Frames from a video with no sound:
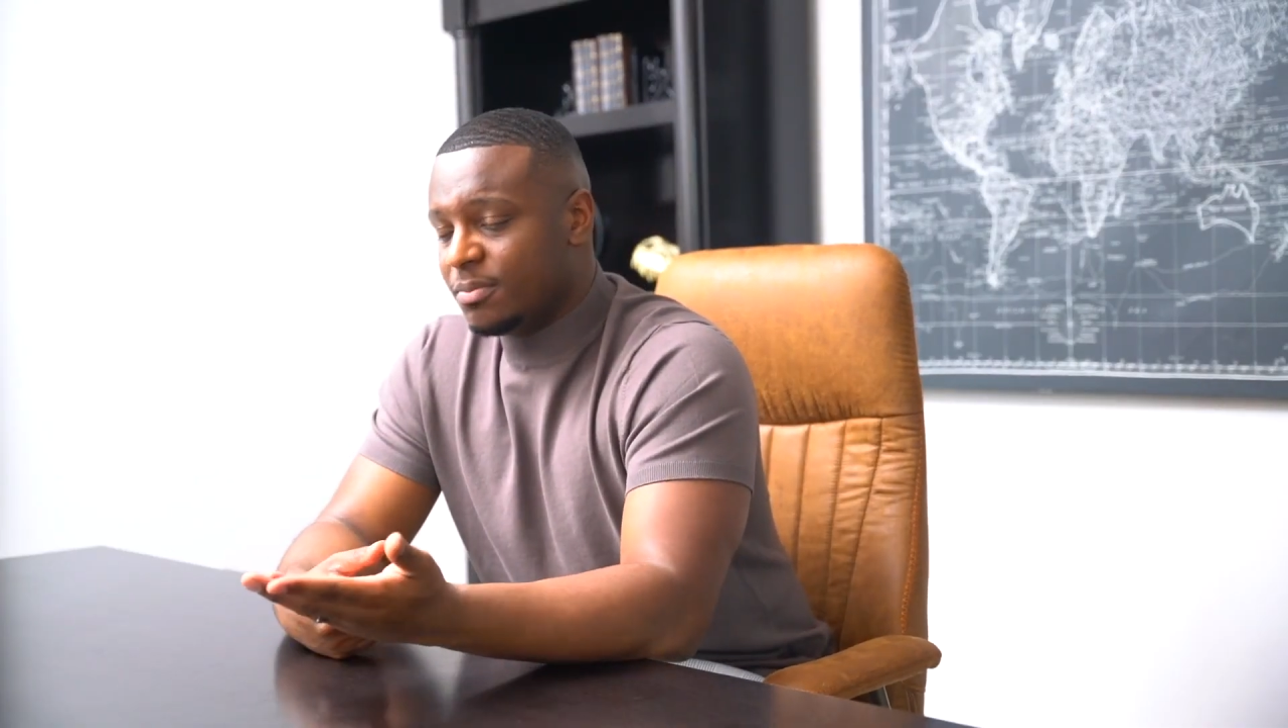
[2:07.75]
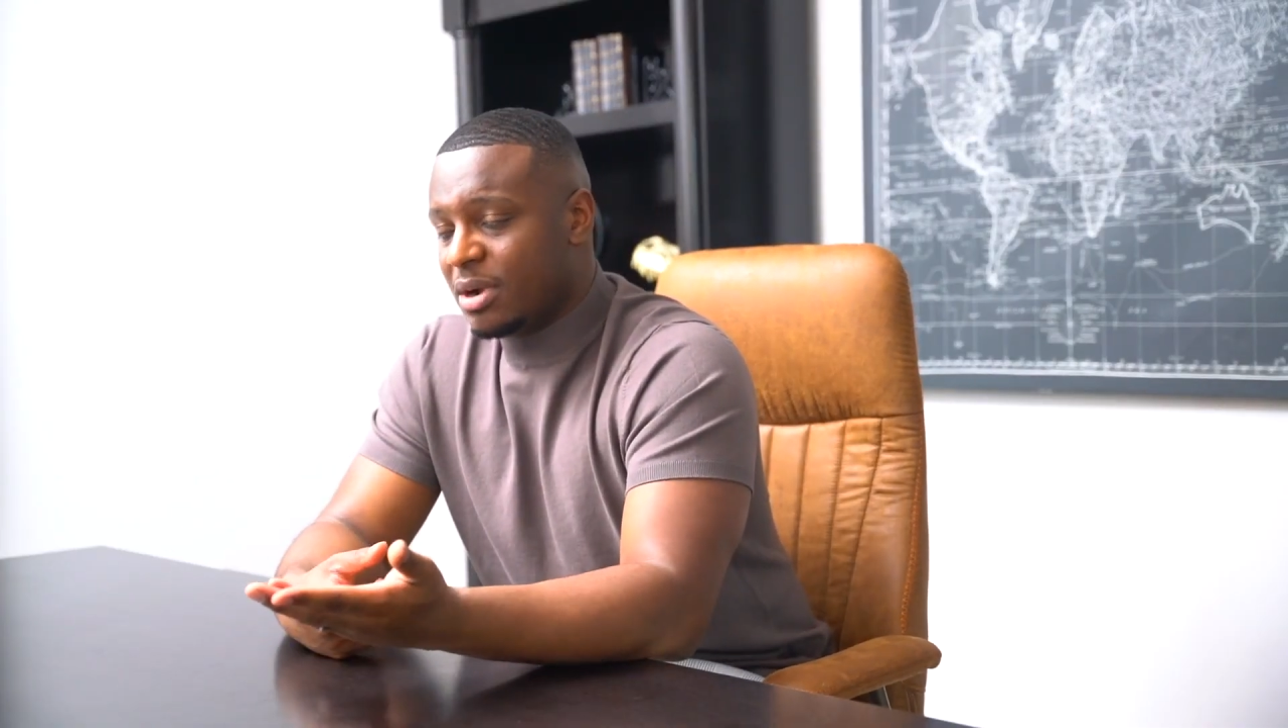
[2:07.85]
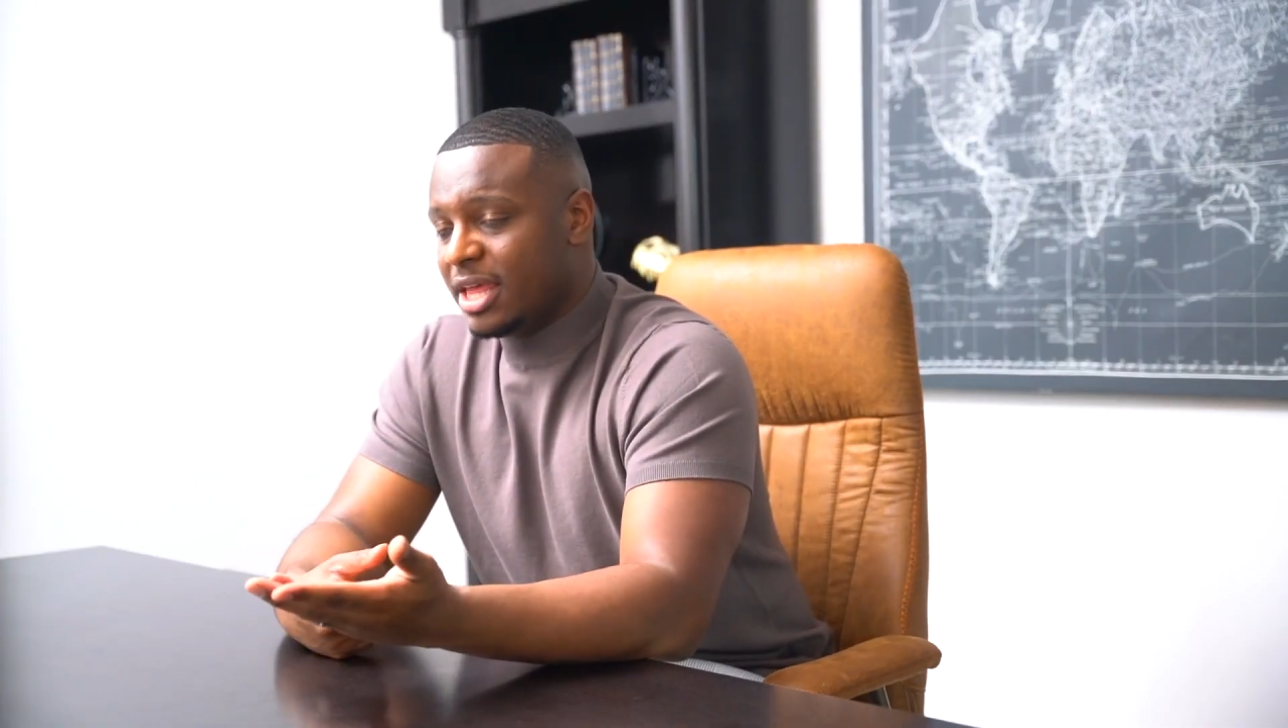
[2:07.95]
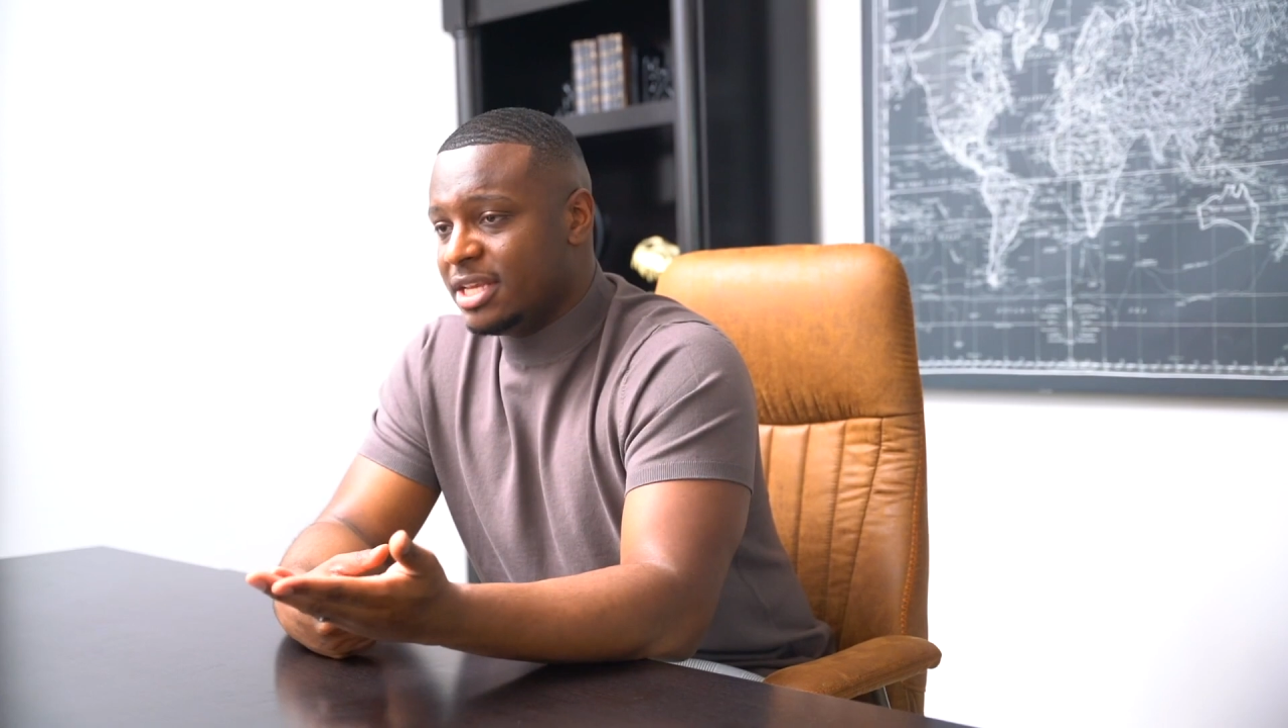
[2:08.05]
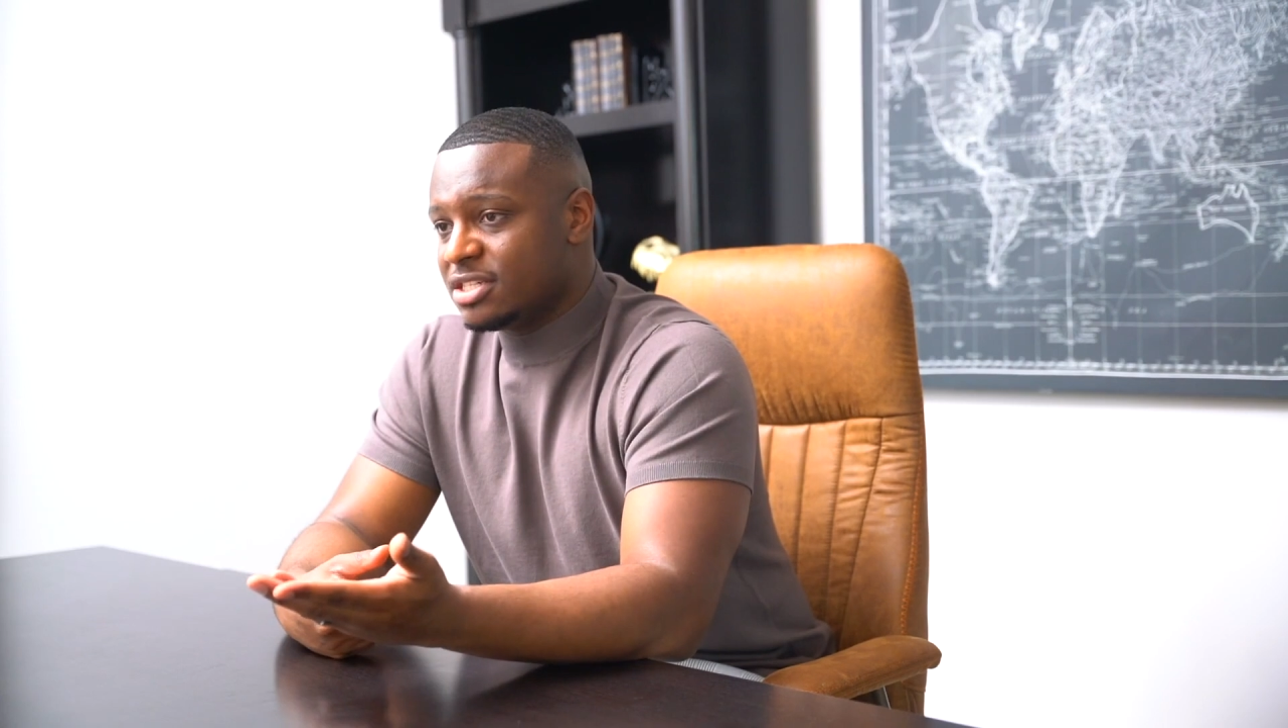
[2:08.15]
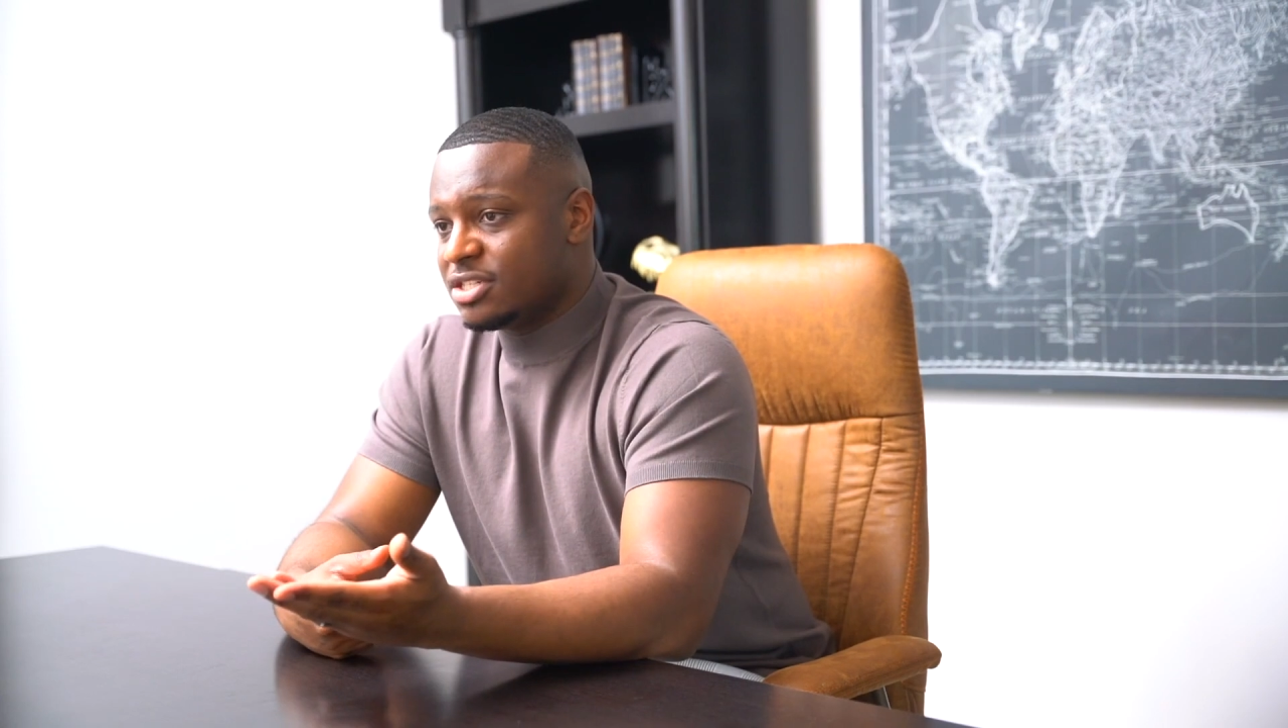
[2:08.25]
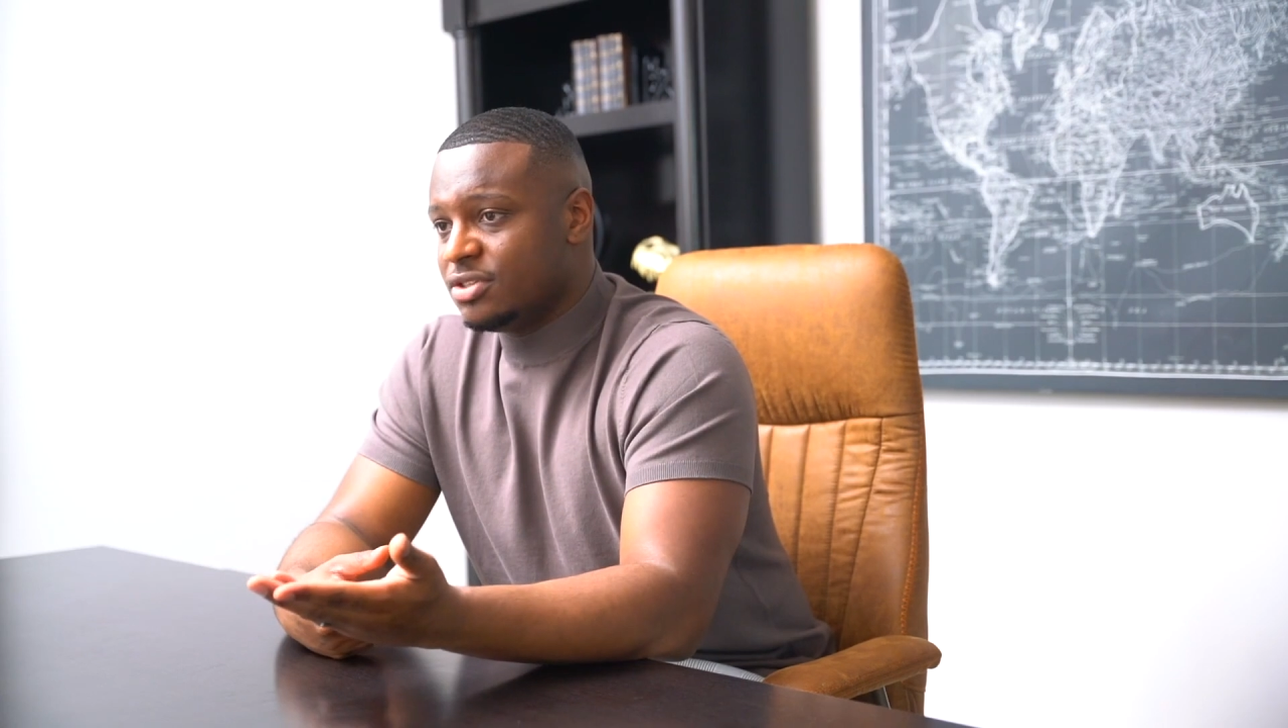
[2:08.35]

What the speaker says: probably just,